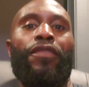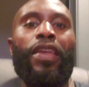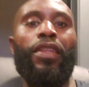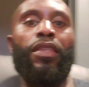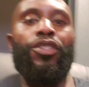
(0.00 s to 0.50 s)
If
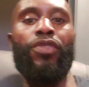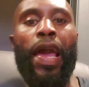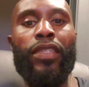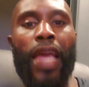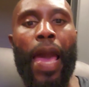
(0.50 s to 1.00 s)
anything
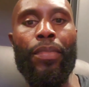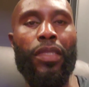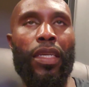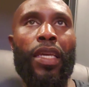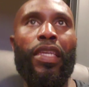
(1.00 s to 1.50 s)
tragic
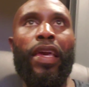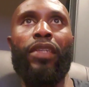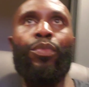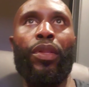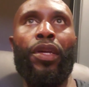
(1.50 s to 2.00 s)
happens to any
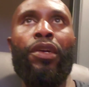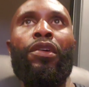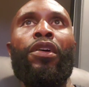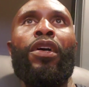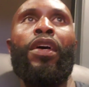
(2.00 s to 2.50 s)
ex-player,